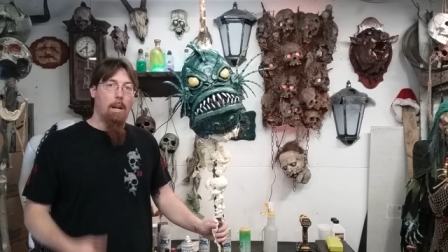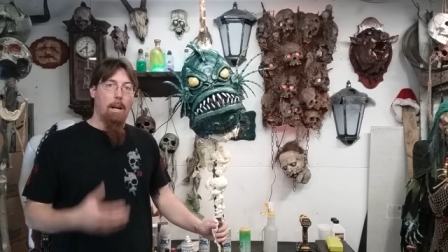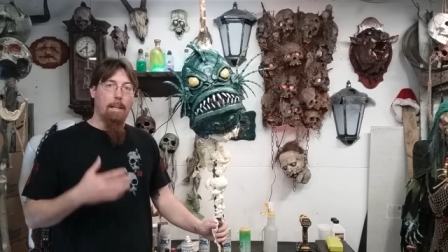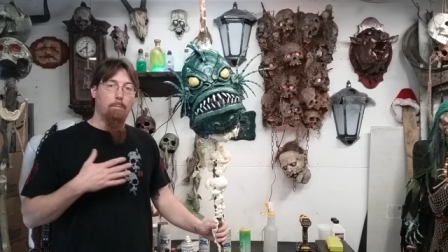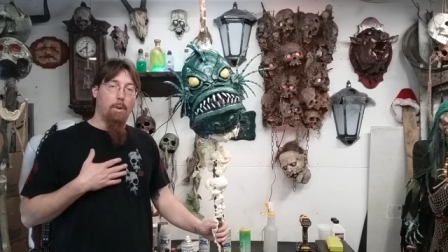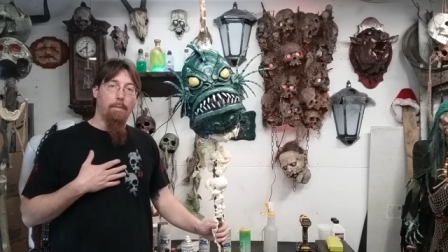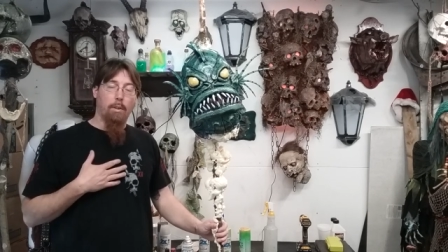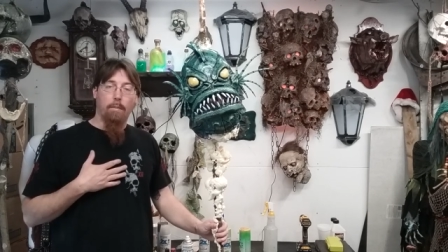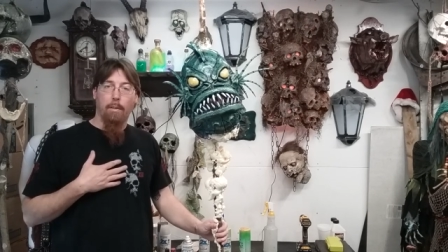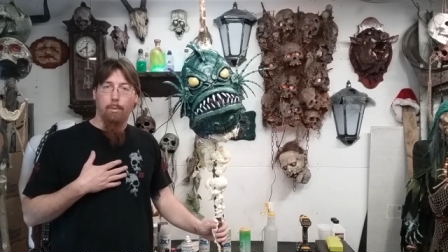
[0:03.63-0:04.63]
I am one
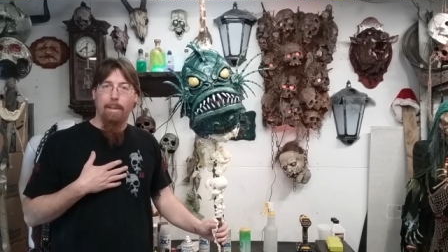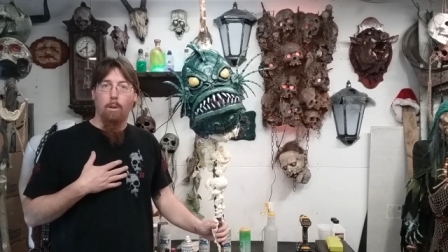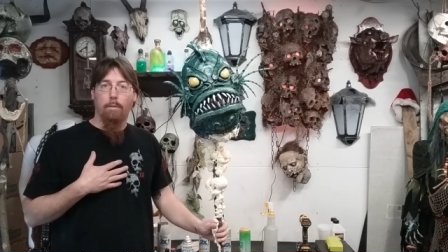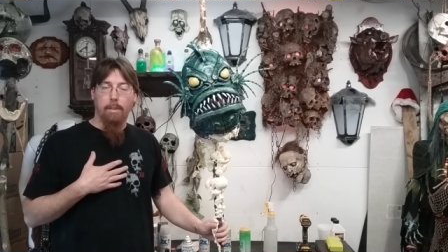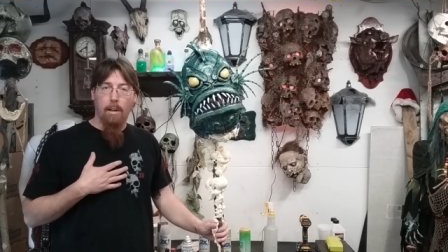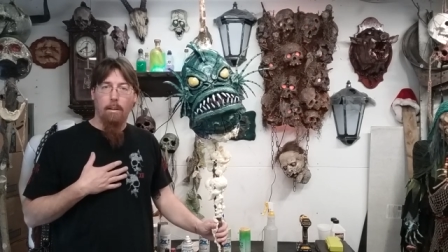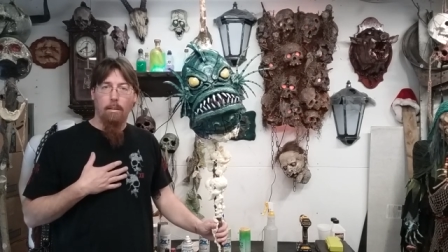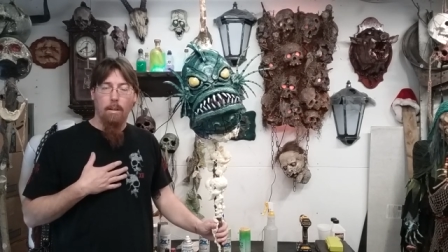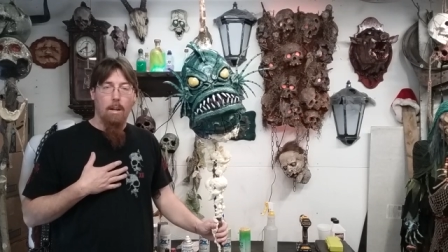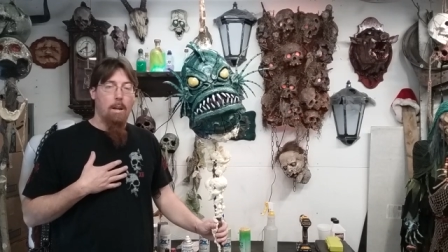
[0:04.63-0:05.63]
third of the Trio of
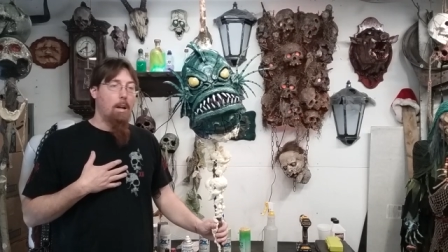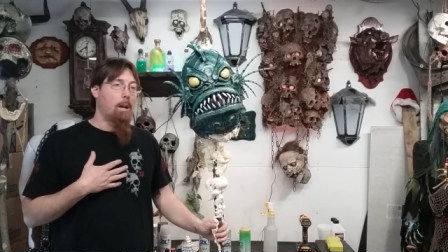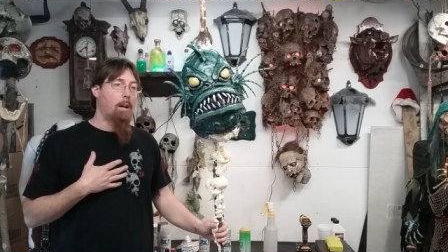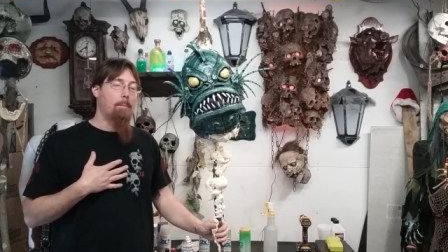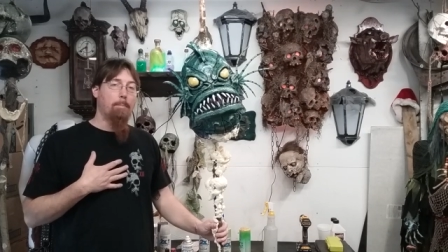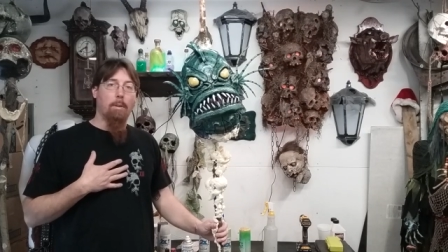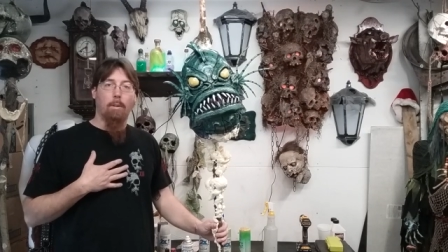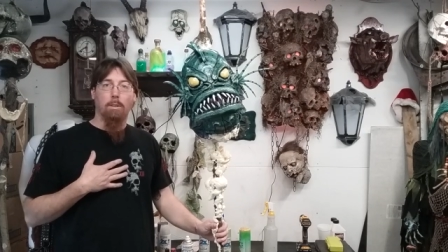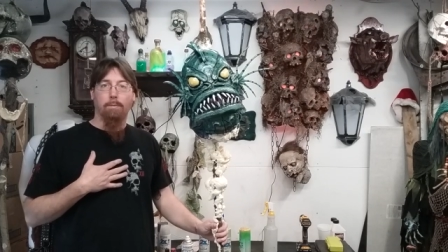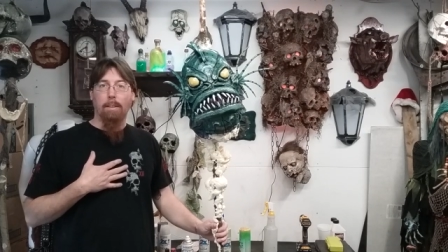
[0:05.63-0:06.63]
Terror. My
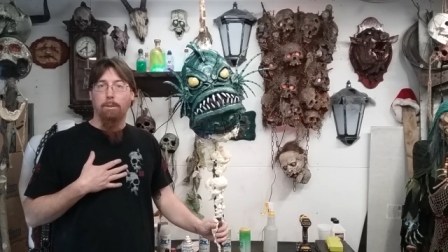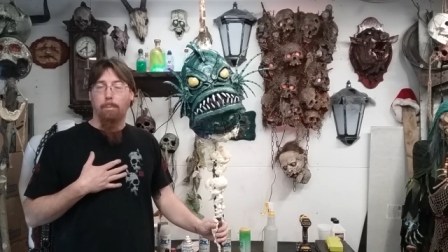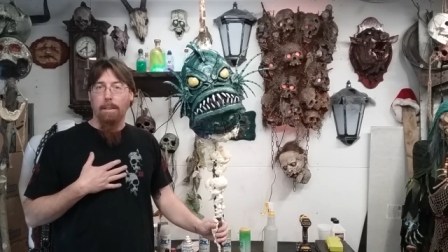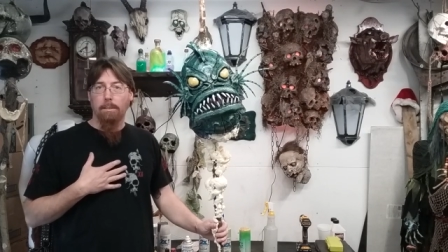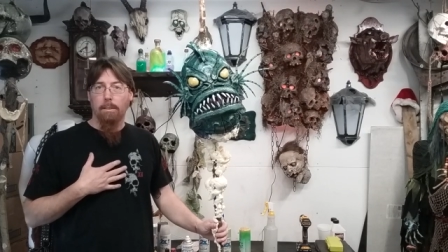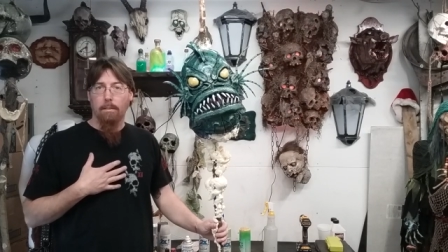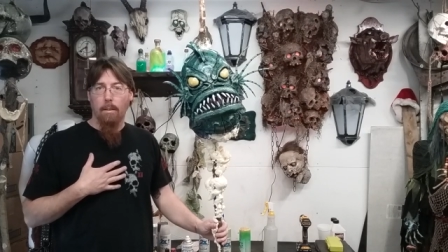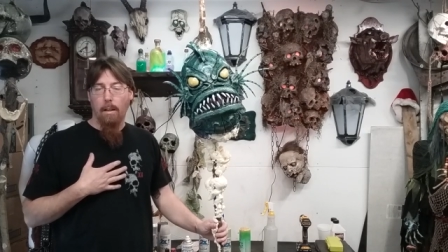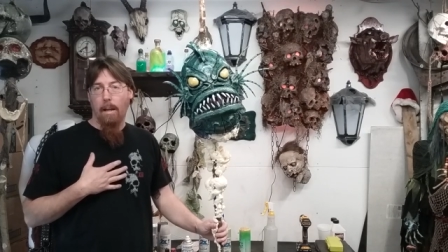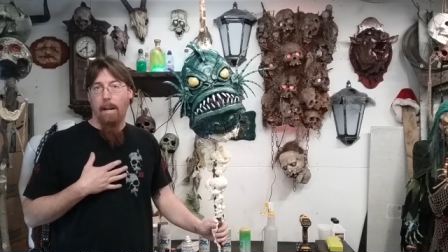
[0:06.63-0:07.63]
brother is Vic Springston,
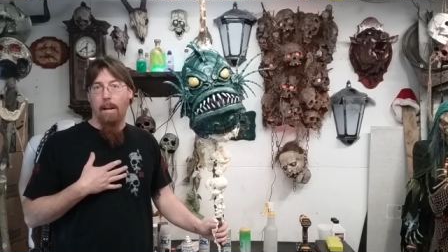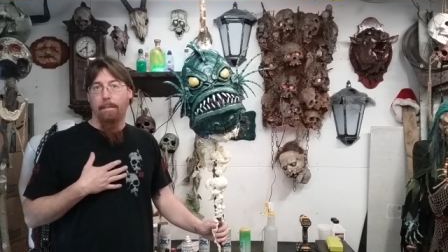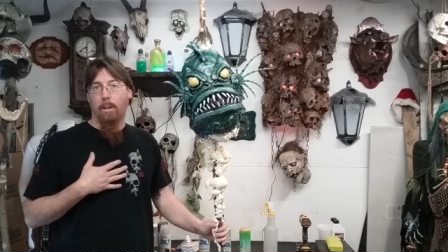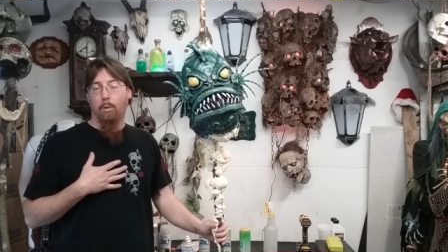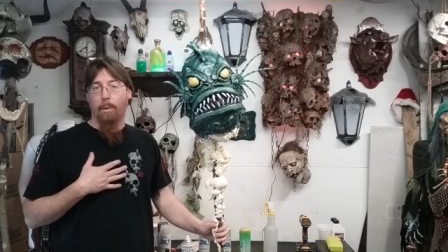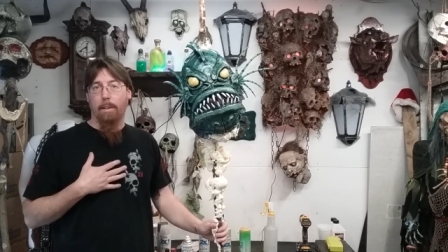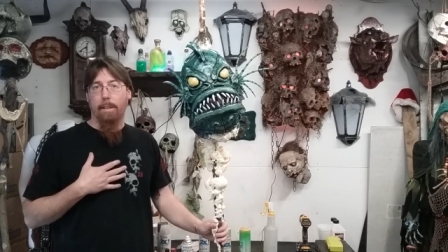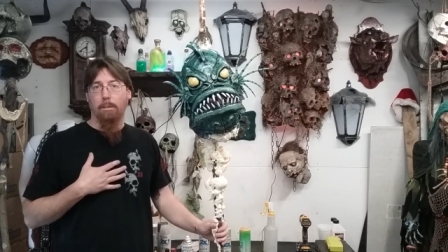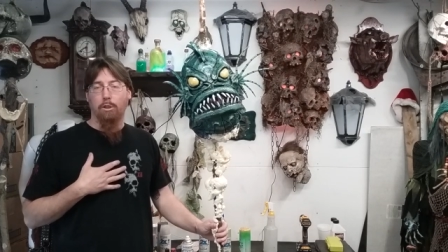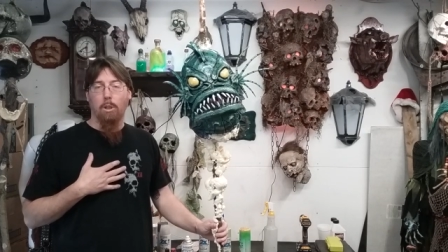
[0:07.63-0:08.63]
and the Weird
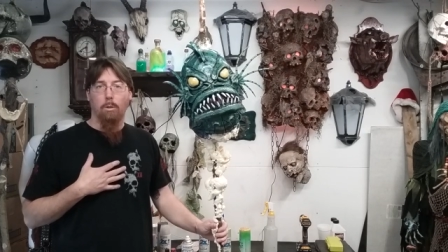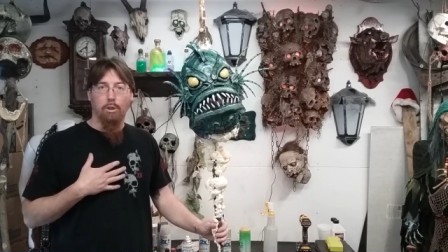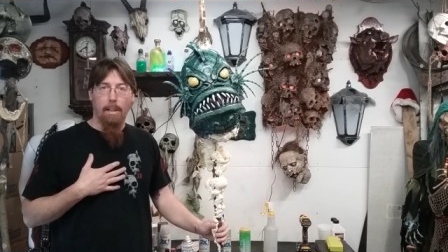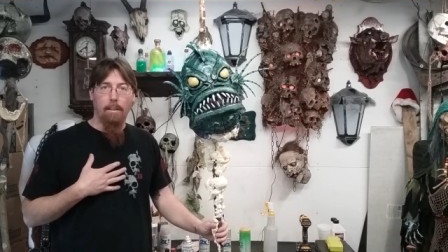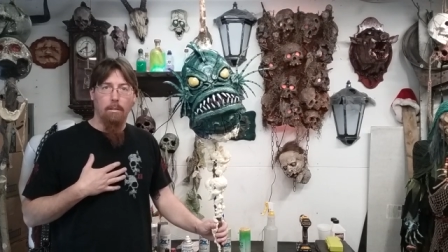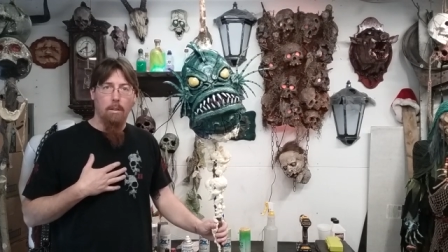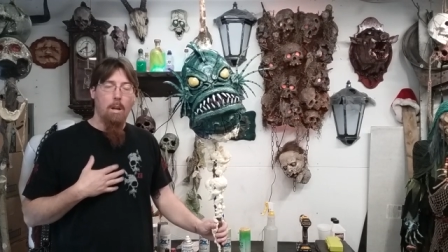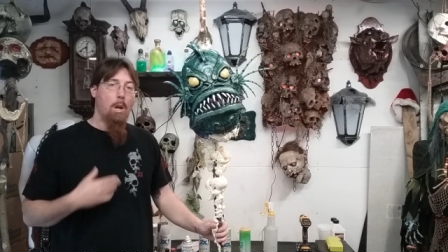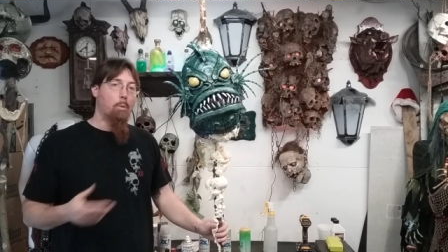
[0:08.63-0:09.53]
Kid Show channel.